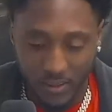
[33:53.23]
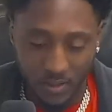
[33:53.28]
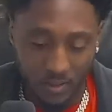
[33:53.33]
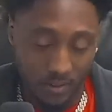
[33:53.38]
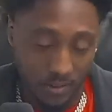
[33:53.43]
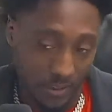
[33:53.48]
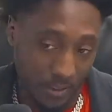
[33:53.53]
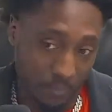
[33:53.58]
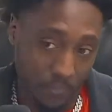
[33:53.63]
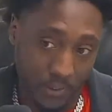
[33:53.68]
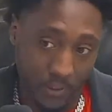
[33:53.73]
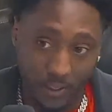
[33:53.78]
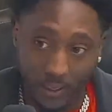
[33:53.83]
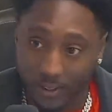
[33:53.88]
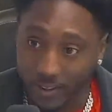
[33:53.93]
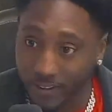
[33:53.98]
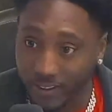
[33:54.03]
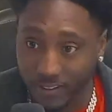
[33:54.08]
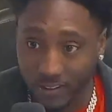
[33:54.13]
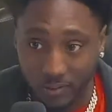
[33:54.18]
I mean, I
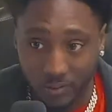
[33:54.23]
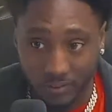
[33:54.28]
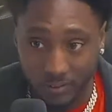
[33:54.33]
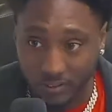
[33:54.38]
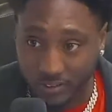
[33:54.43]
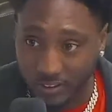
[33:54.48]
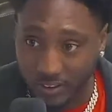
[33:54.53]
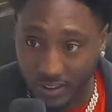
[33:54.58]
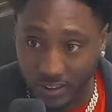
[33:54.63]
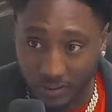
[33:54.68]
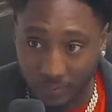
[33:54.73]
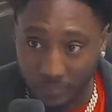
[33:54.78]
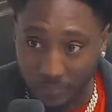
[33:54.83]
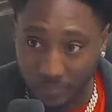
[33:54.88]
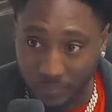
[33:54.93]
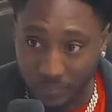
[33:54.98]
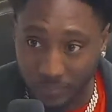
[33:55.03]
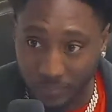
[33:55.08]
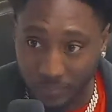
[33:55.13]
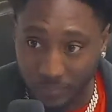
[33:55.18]
ain't got no job.
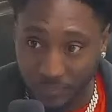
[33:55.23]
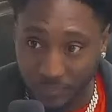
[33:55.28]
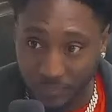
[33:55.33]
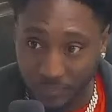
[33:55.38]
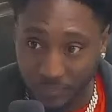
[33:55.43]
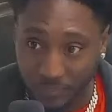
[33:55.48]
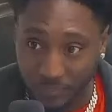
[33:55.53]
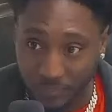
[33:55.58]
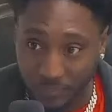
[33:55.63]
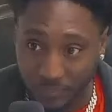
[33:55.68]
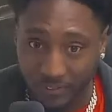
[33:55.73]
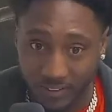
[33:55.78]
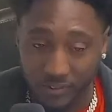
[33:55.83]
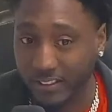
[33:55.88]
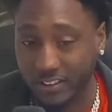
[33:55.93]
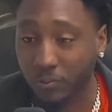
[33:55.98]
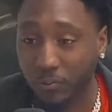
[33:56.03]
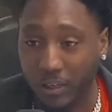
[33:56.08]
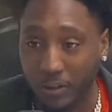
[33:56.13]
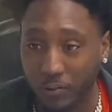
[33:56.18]
I
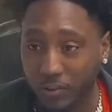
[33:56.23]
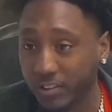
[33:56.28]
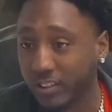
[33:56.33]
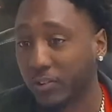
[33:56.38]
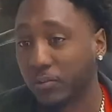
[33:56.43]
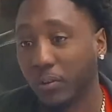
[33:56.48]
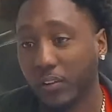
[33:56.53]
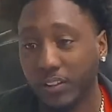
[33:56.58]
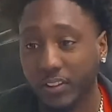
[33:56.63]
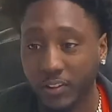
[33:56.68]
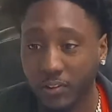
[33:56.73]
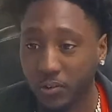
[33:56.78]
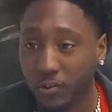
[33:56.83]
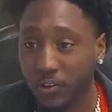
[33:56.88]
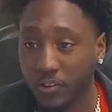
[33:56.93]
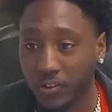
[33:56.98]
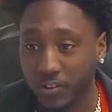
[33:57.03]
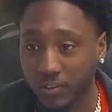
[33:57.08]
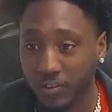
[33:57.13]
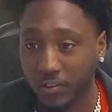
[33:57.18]
was just working at
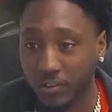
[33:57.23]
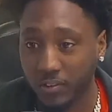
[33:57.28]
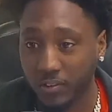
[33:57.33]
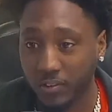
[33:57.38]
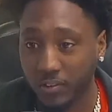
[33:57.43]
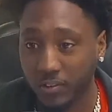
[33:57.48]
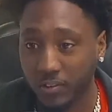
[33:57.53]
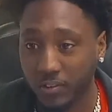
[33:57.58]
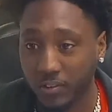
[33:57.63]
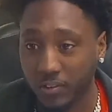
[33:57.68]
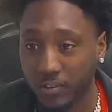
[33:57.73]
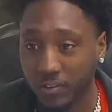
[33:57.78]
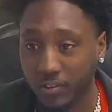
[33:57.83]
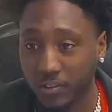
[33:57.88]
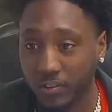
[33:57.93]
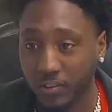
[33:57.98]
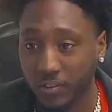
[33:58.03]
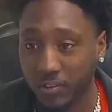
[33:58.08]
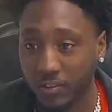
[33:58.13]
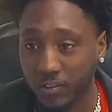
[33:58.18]
Toys R Us, and Toys R Us
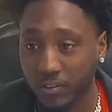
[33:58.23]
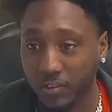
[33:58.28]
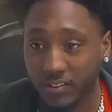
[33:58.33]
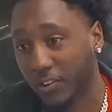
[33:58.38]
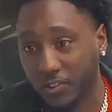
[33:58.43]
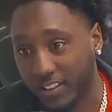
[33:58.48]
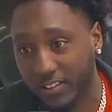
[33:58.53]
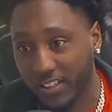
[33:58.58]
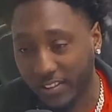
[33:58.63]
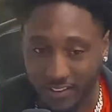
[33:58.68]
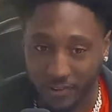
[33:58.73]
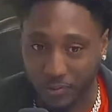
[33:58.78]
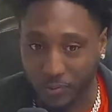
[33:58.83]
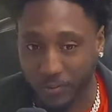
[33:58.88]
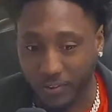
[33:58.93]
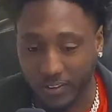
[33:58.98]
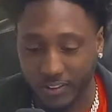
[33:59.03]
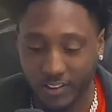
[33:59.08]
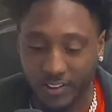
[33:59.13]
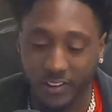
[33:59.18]
had closed down. I was
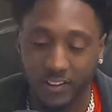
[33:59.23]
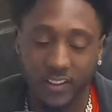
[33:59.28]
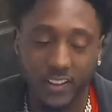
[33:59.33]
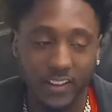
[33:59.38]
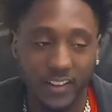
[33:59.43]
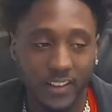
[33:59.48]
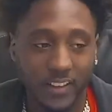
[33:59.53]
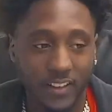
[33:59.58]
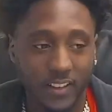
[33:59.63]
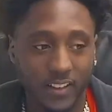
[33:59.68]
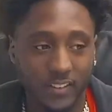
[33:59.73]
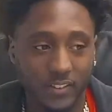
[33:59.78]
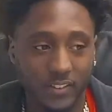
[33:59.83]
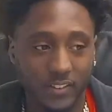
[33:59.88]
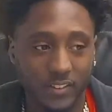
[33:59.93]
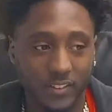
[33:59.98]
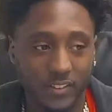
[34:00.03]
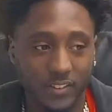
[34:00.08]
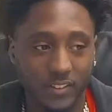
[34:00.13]
working there. So I was like,